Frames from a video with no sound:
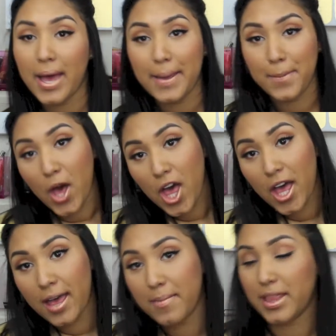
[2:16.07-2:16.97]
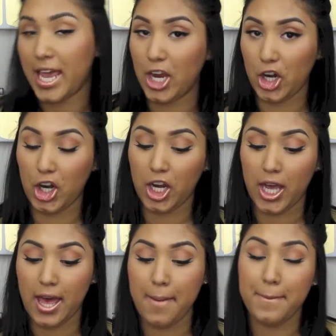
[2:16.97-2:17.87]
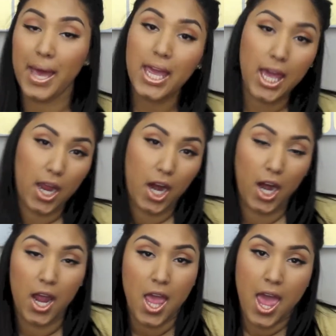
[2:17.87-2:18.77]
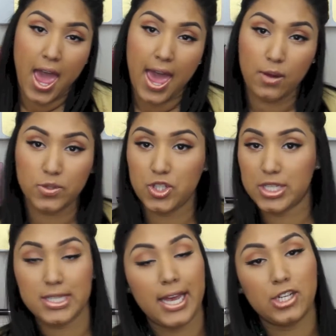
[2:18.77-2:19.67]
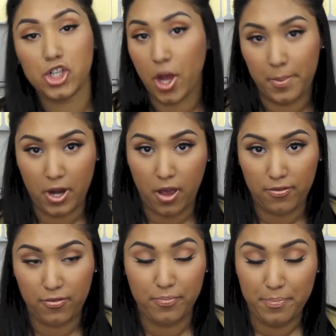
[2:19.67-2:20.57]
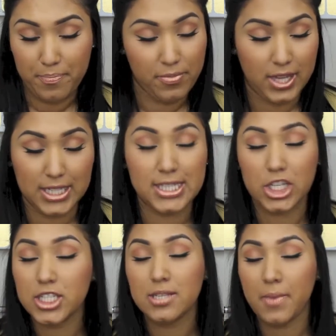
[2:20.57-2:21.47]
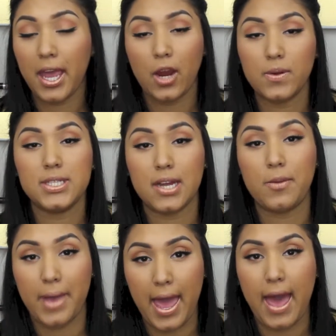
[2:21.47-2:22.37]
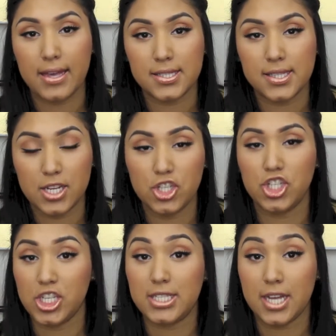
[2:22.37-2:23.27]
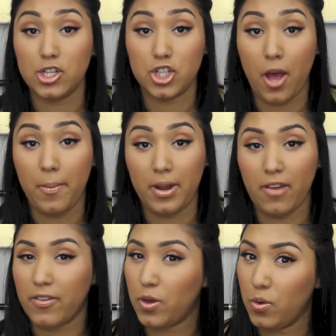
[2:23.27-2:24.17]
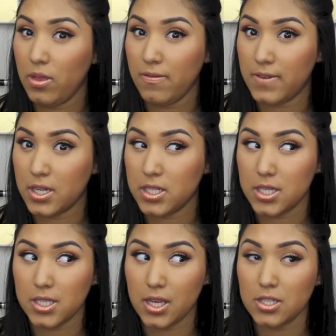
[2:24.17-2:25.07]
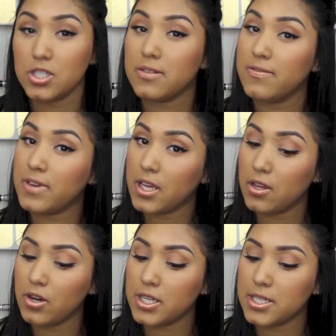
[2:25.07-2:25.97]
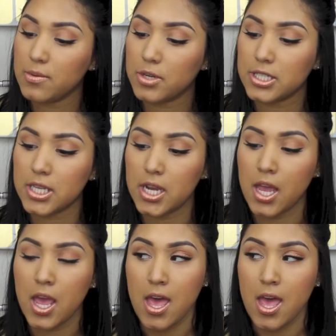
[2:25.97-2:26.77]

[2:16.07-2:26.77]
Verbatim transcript: my mom let her cut my hair and was just like chop it off like seriously, my hair was down to my ass. And she said, chop it off. Like who the fuck does that? She's a fucking crazy person.